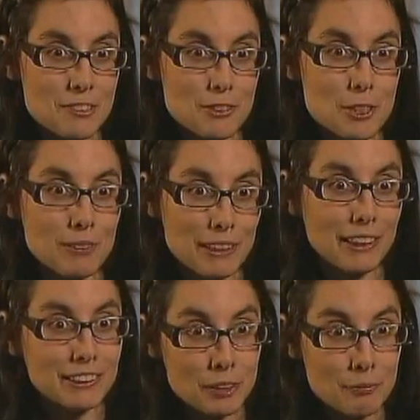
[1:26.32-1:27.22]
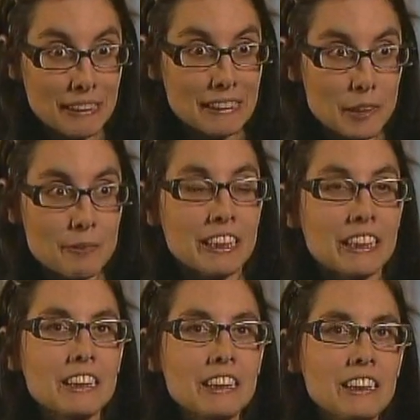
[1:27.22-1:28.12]
was the first month I actually made any
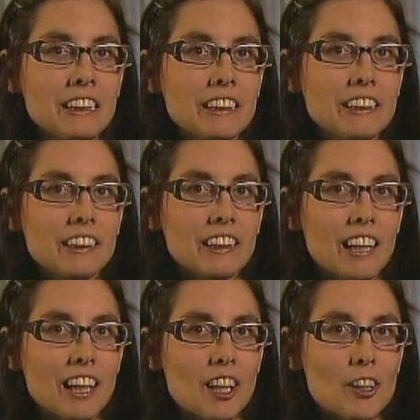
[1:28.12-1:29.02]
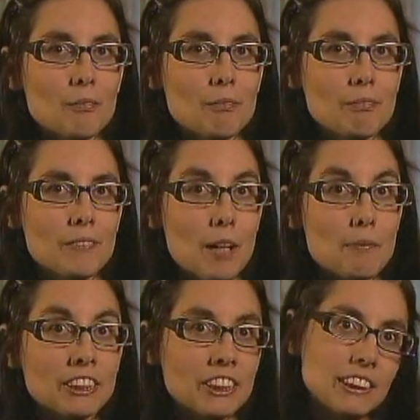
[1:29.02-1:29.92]
money. Not
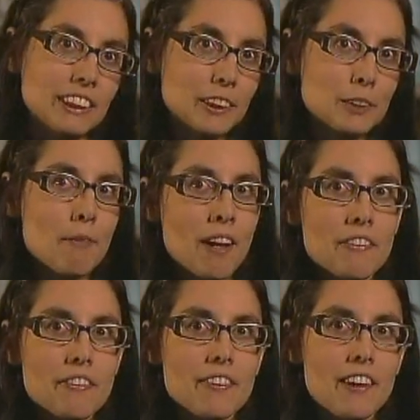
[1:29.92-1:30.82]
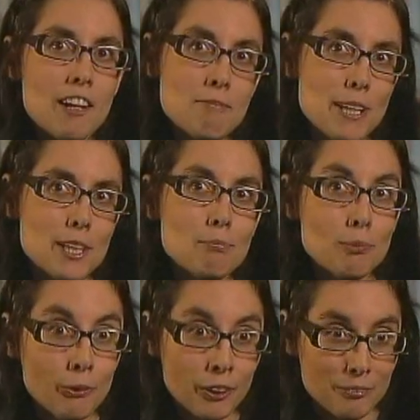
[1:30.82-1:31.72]
much, and each month I've made
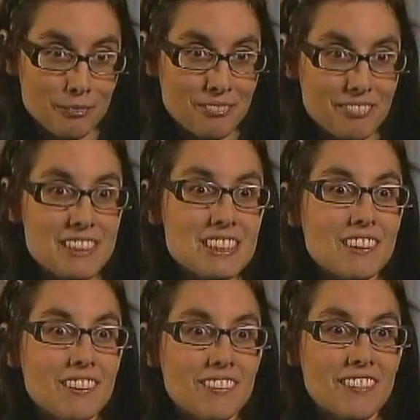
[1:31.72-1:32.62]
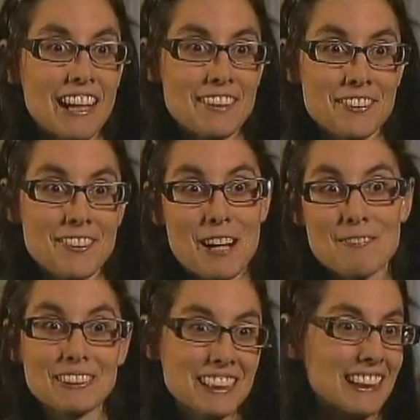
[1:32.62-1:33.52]
more. So I don't know how
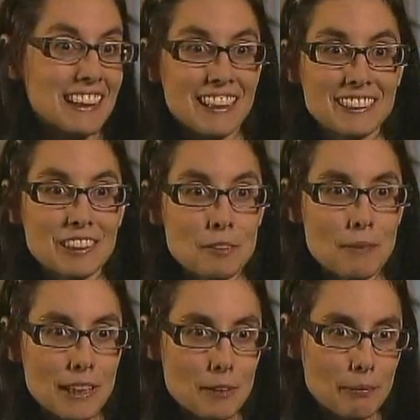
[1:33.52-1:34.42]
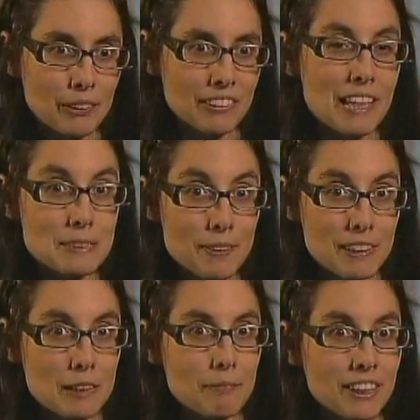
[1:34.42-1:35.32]
much I can actually make, but last
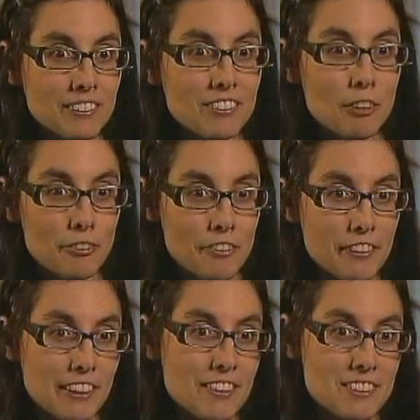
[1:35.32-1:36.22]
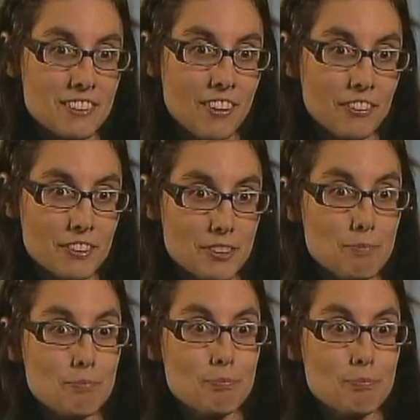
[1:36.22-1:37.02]
month I made over $3,000